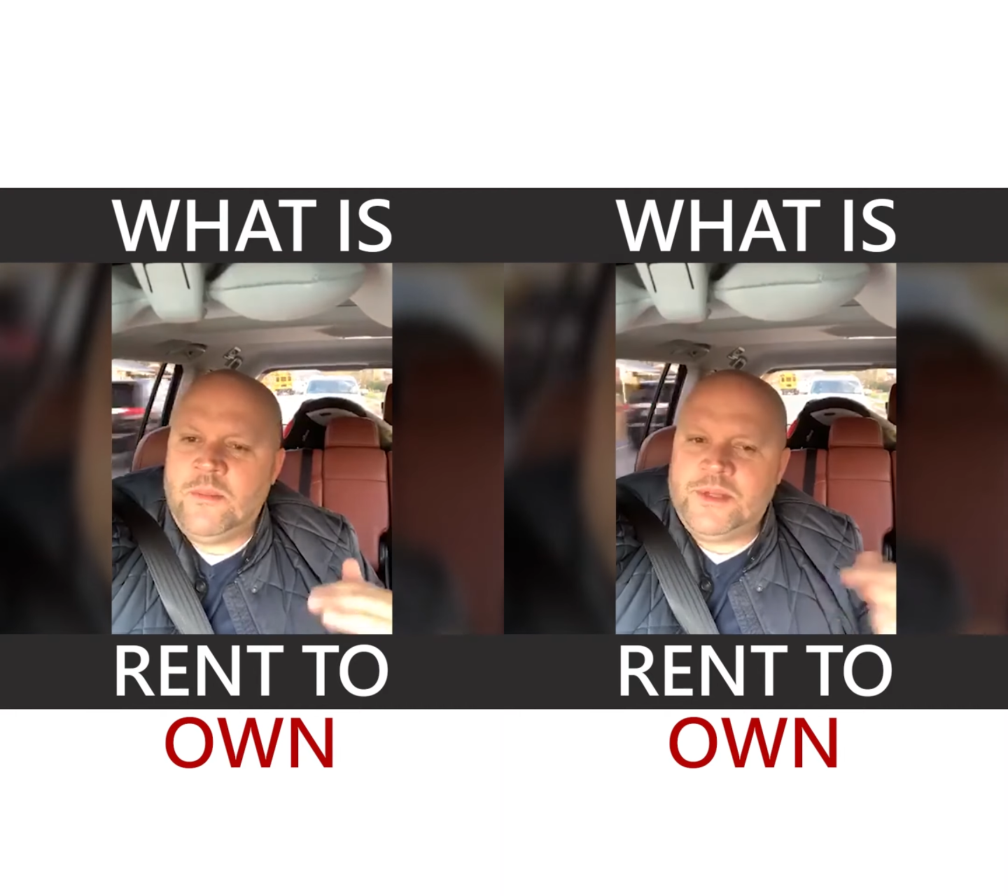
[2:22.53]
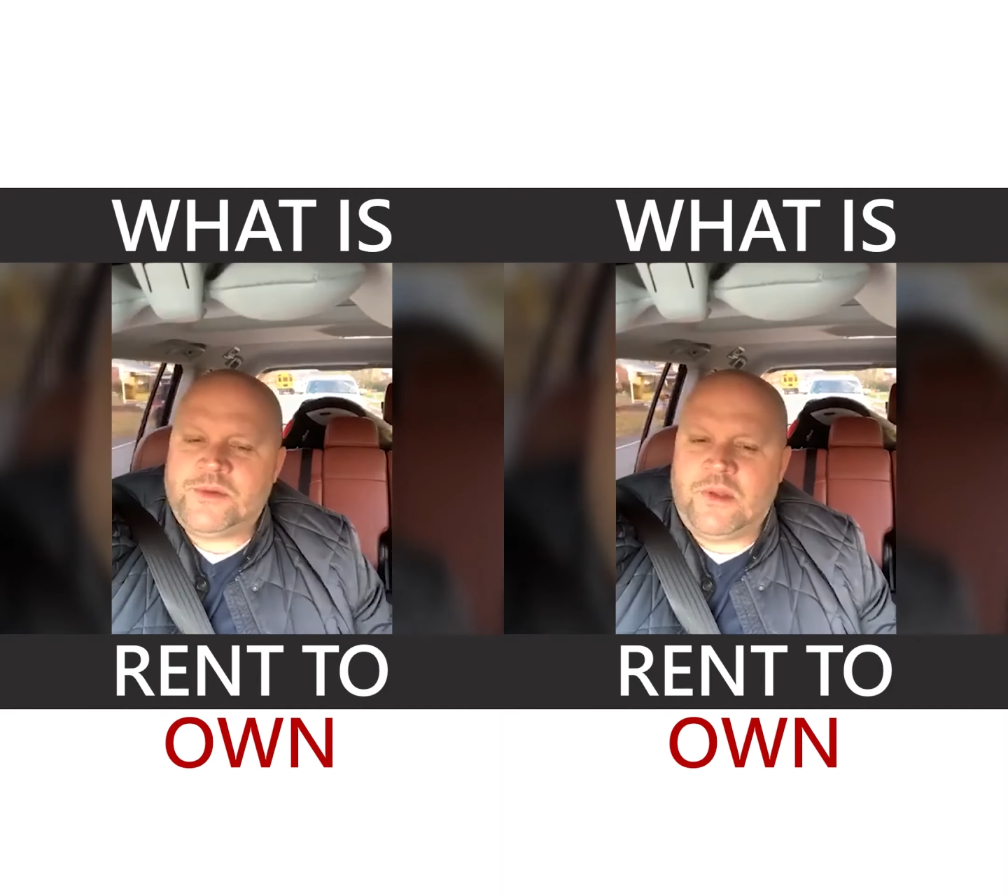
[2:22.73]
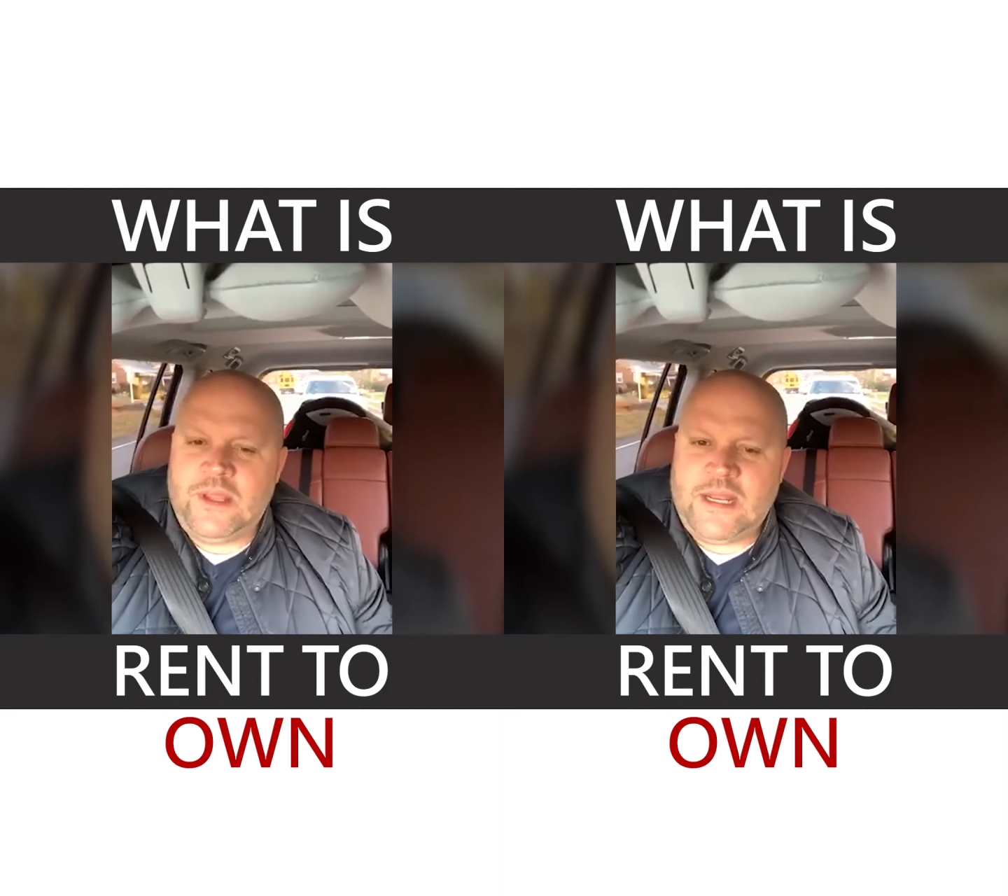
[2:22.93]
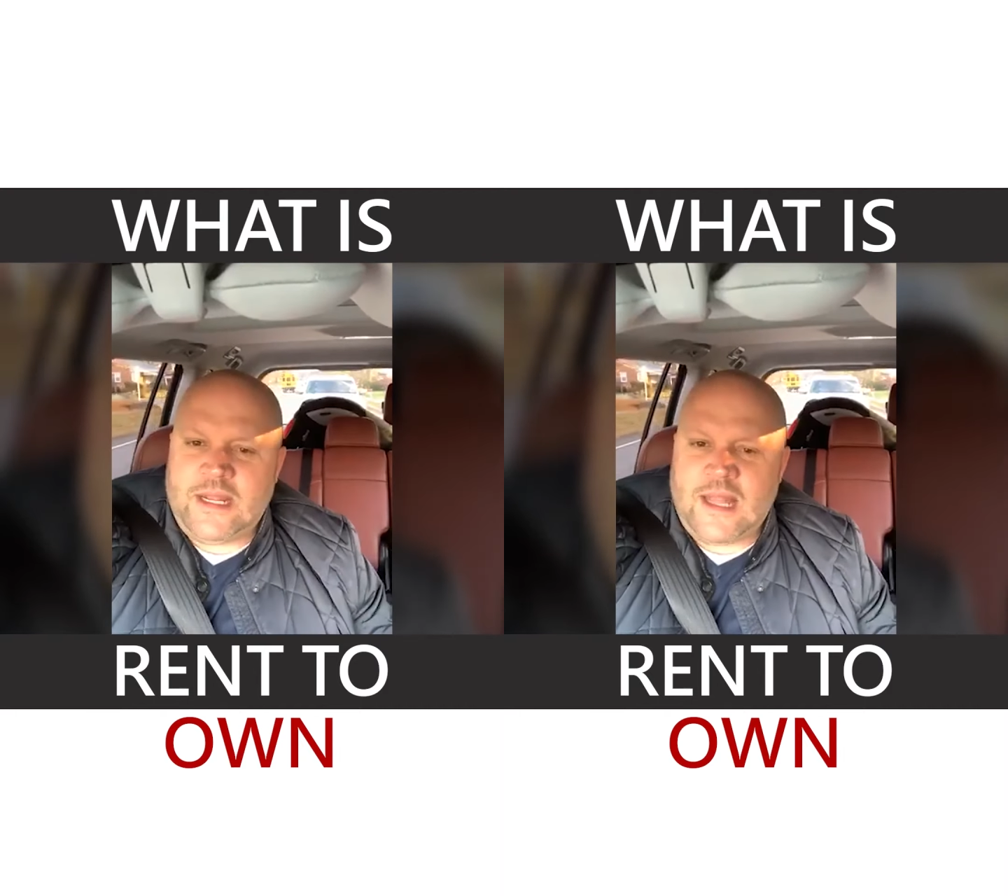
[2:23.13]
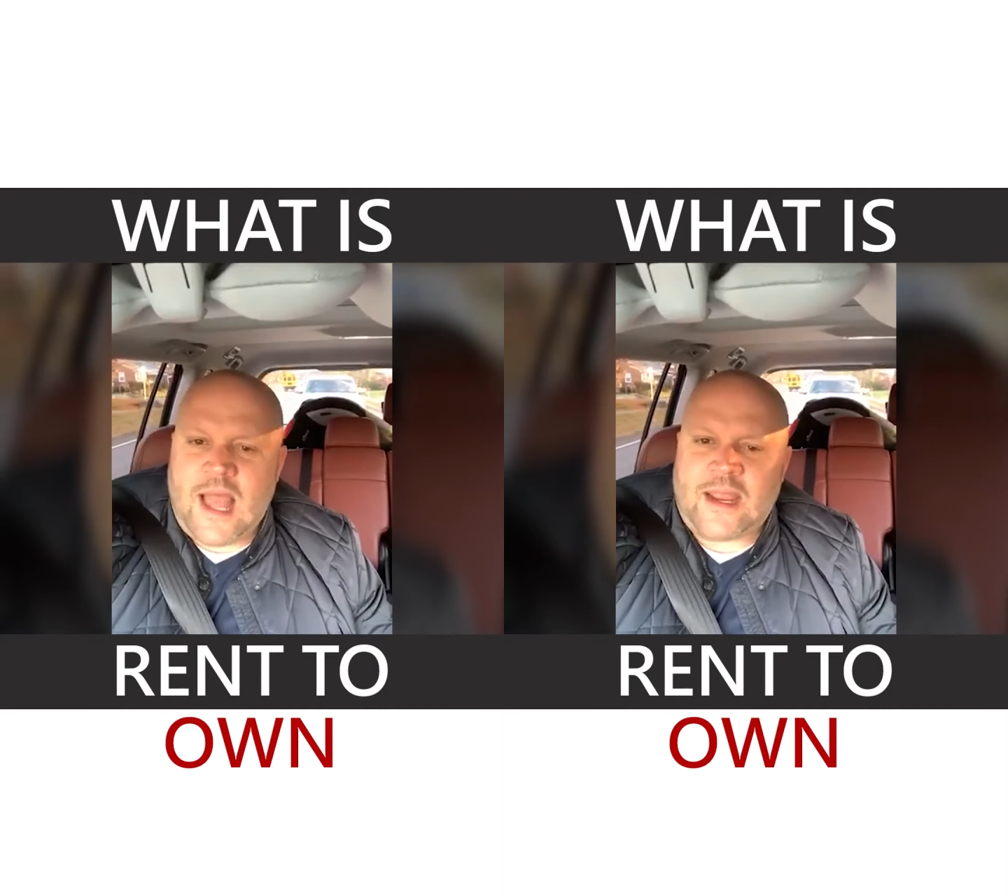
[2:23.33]
but you really need
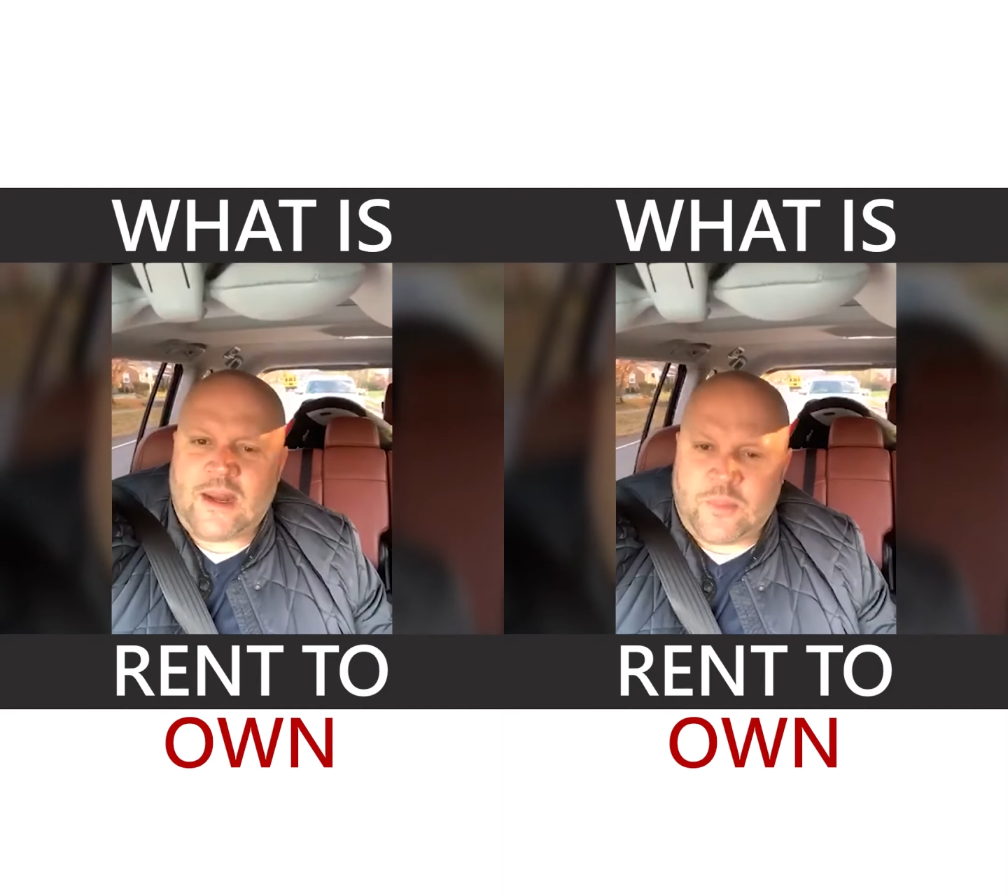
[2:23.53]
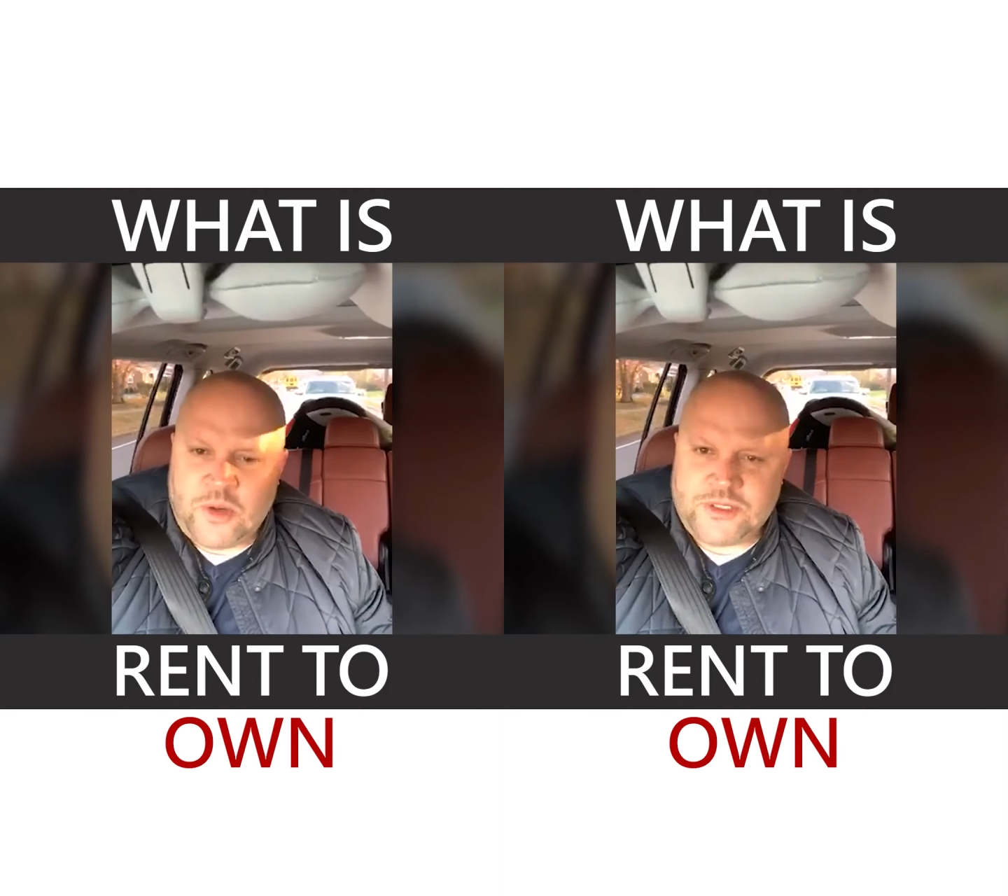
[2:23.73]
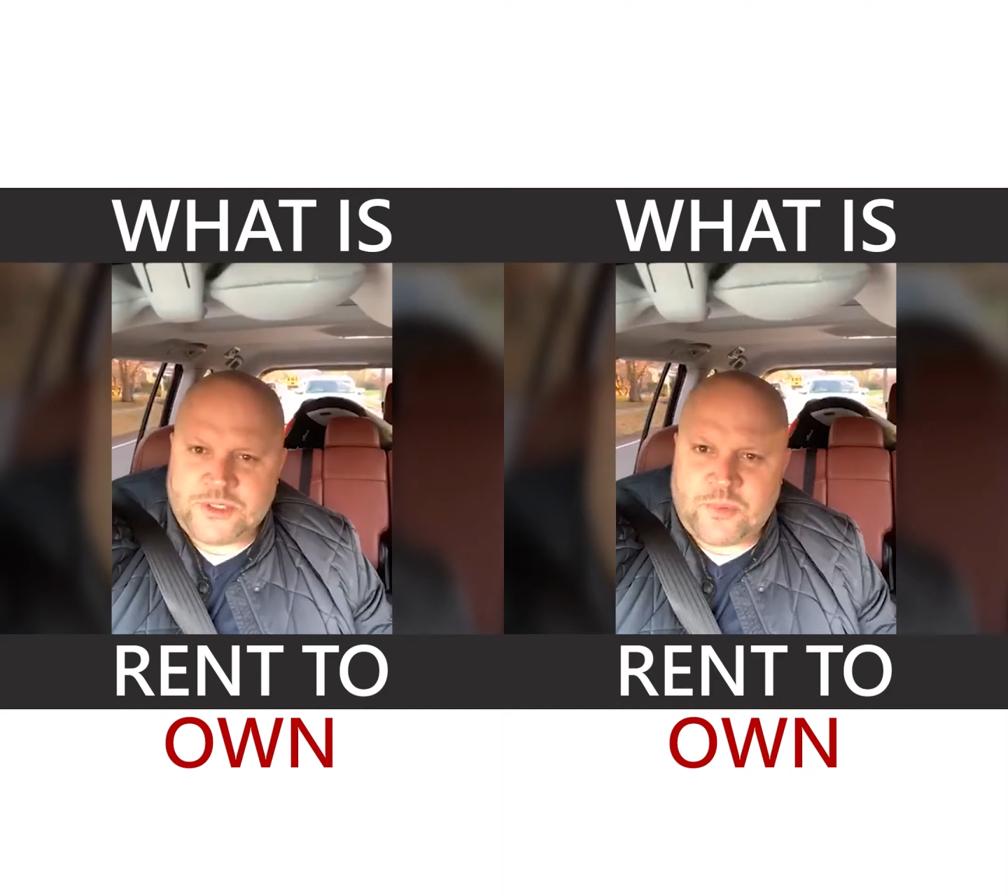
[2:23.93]
to lock in a purchase